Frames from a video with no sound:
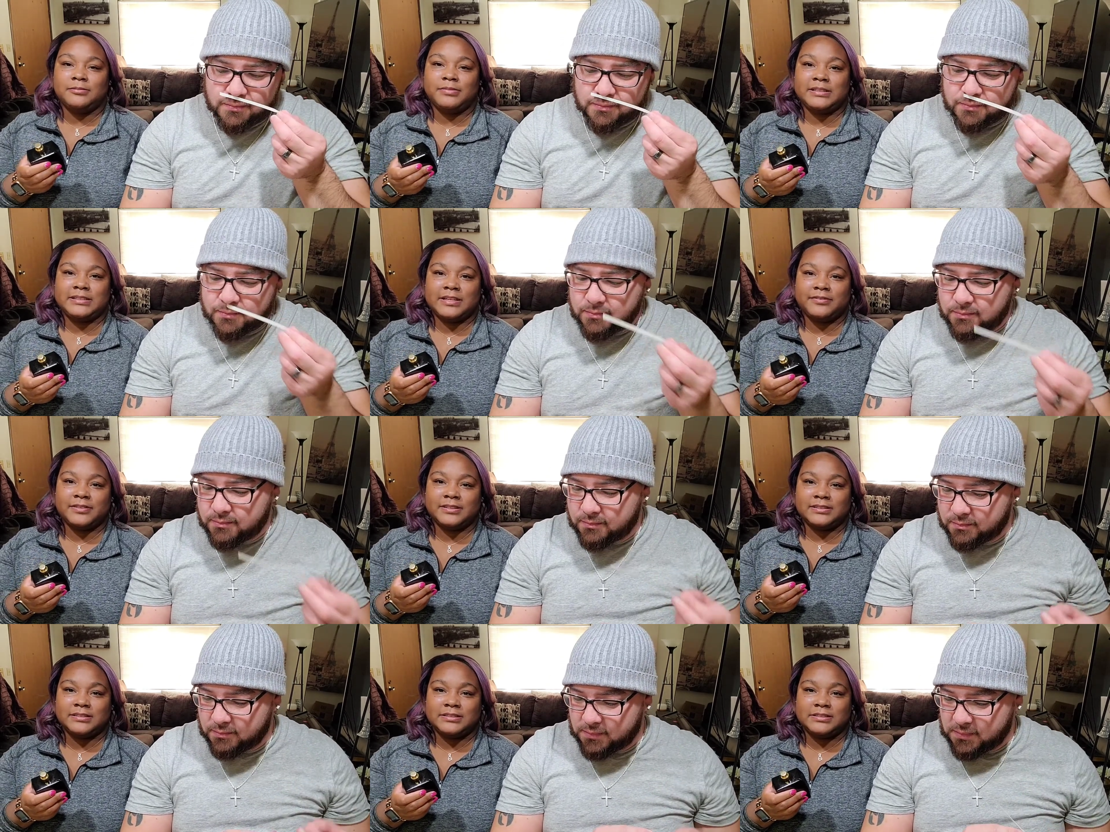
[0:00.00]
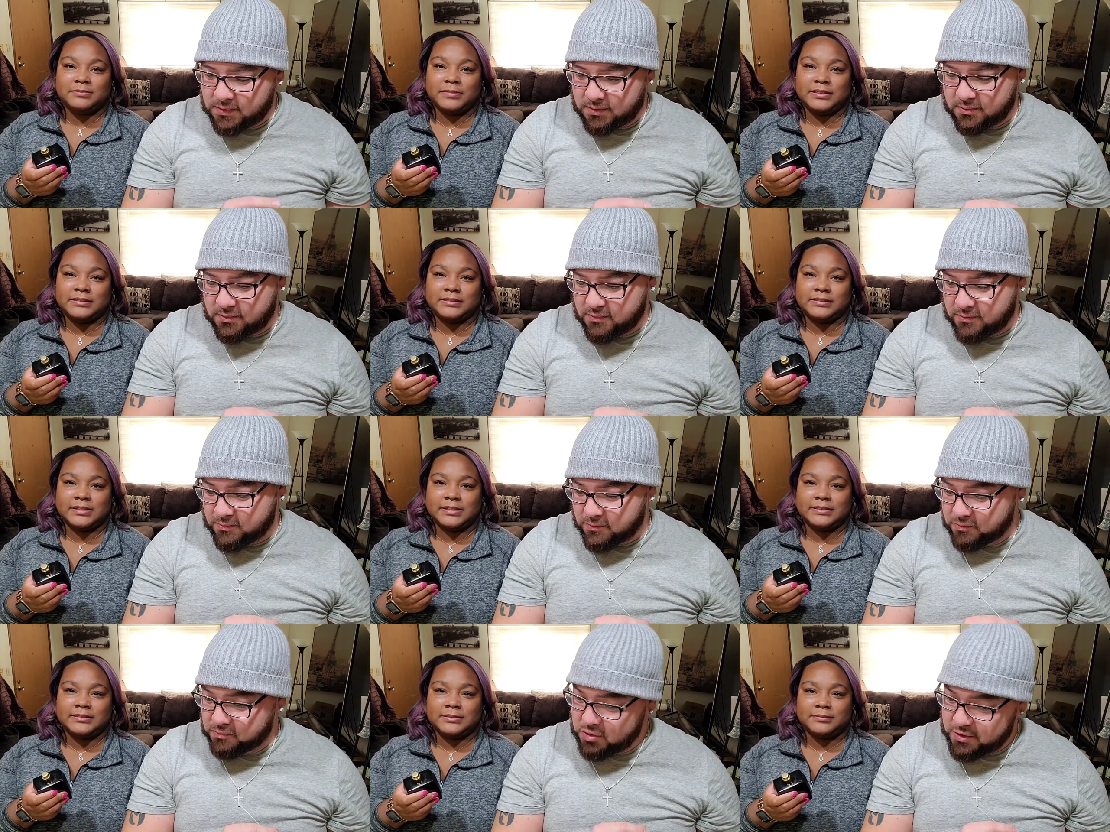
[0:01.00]
Speaker 1: but it definitely smells
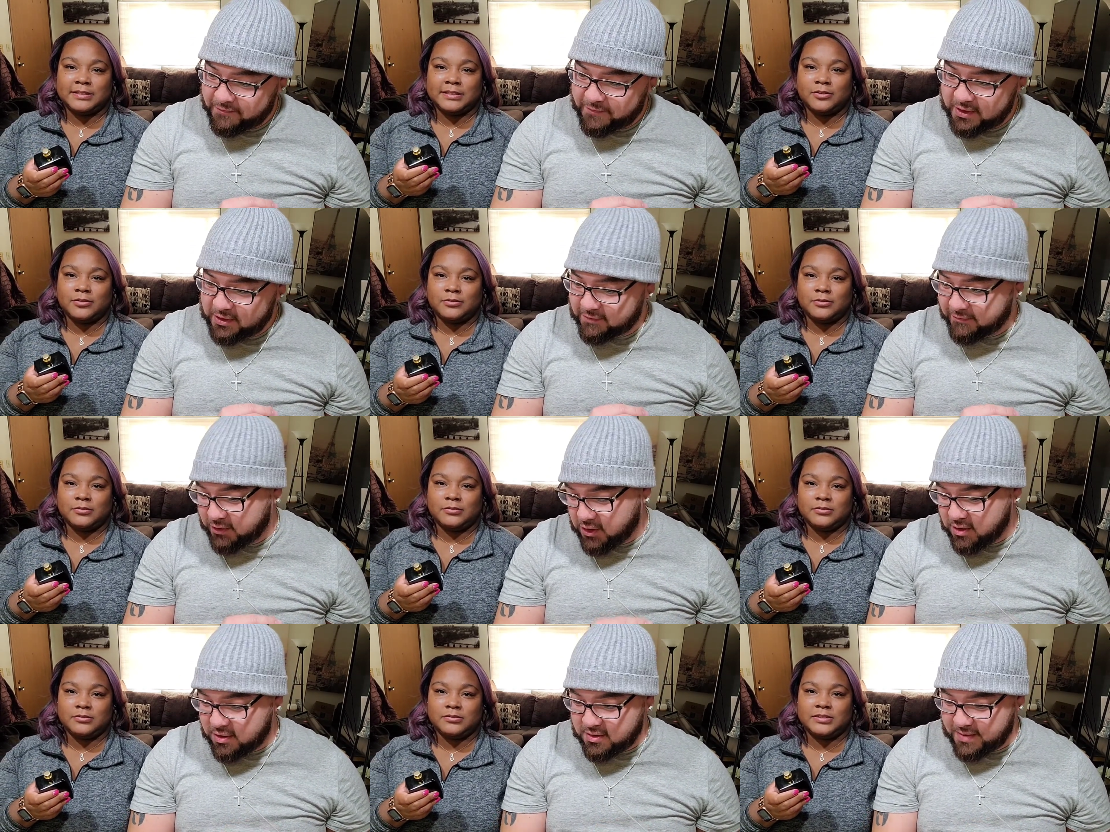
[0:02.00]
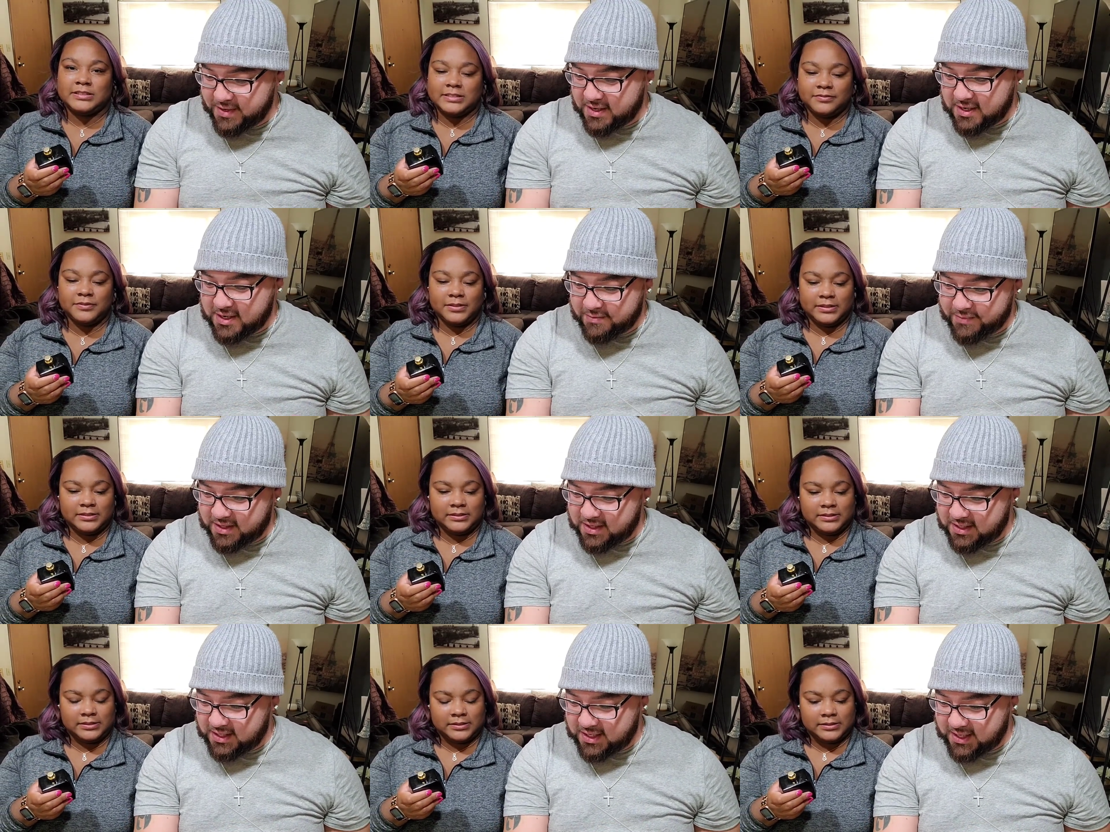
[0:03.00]
like something. Well, it is floral. I mean,
Speaker 2: it could be
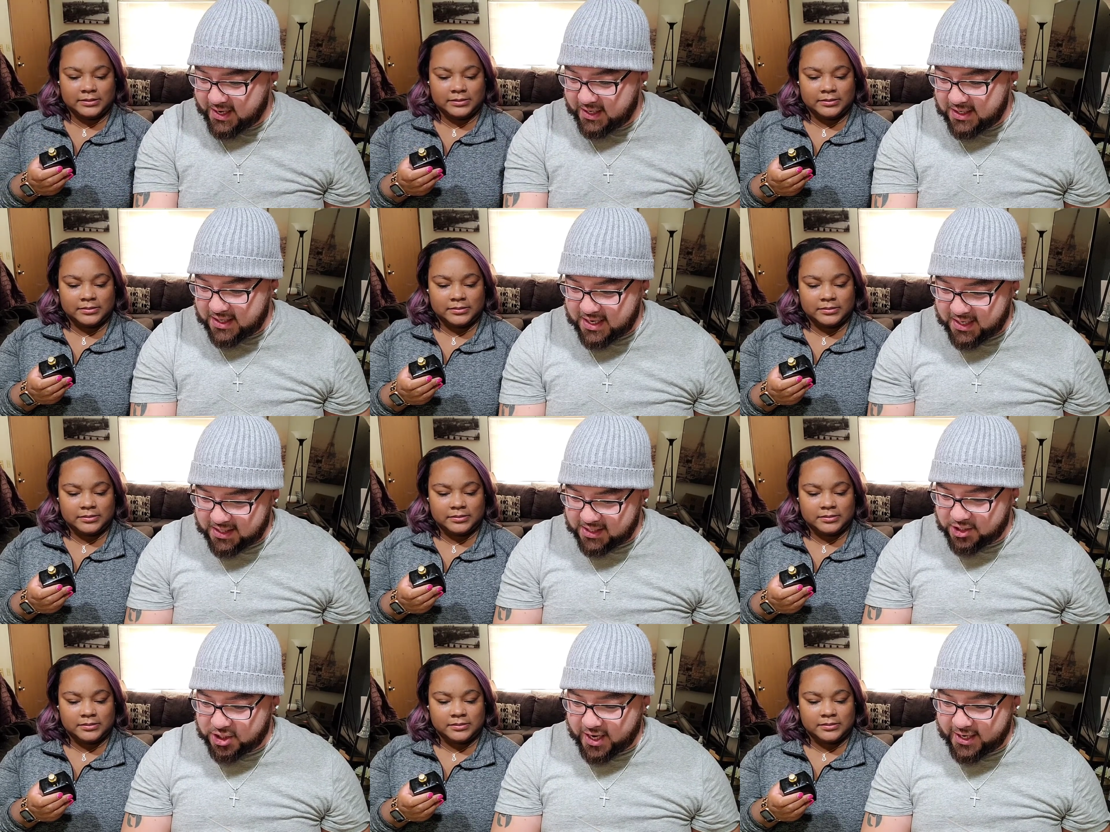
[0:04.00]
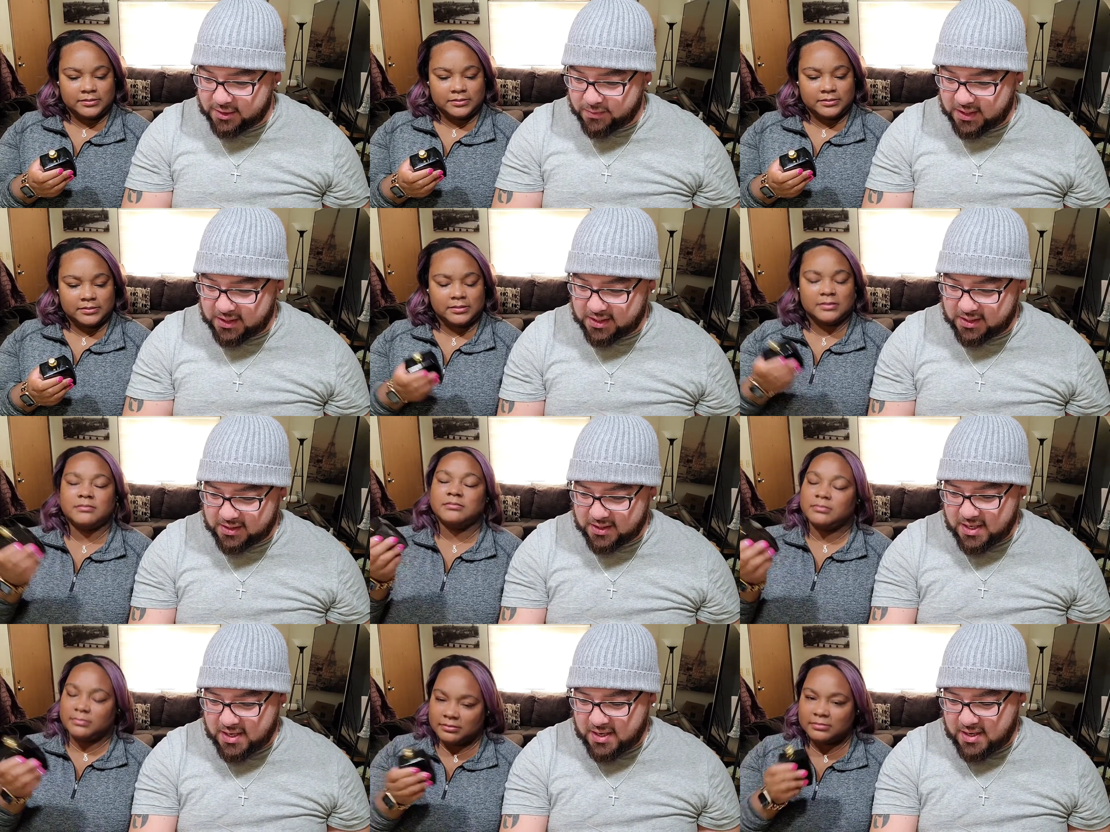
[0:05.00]
the ylang ylang and the jasmine and this. Oh.
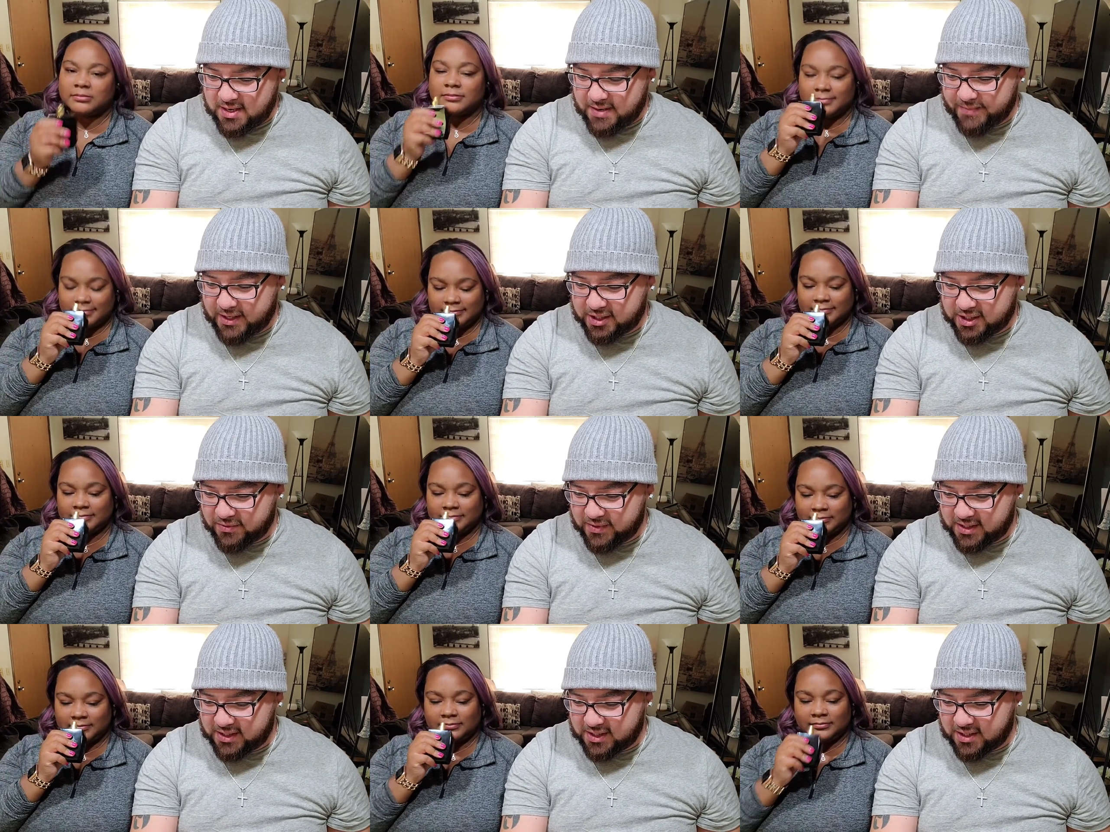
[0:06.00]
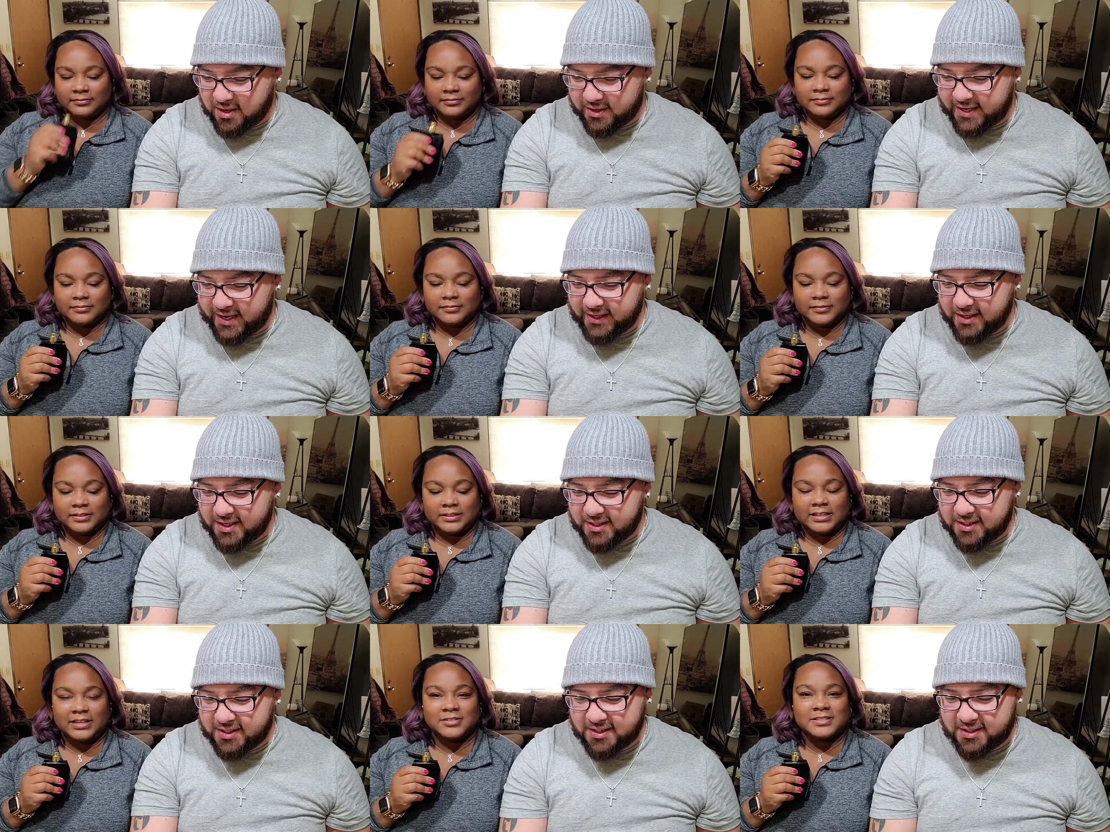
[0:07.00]
I'm not sure what this gardenia
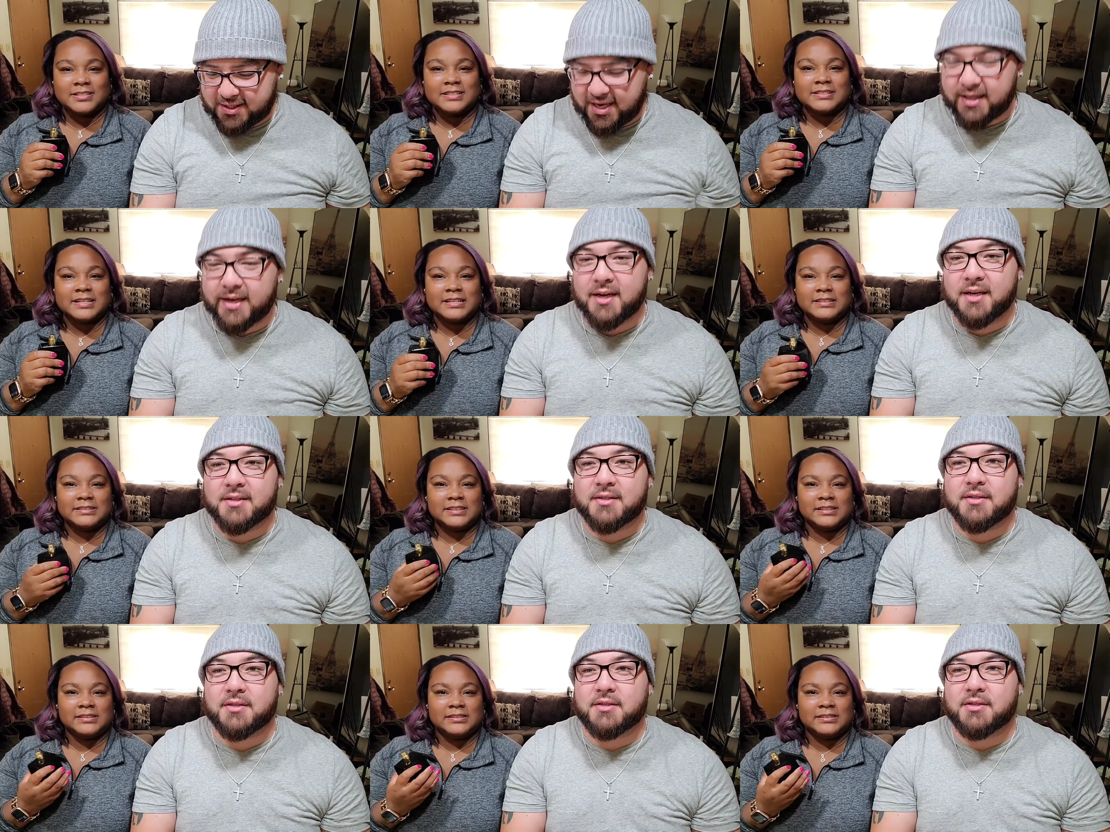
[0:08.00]
is. Is that like a like,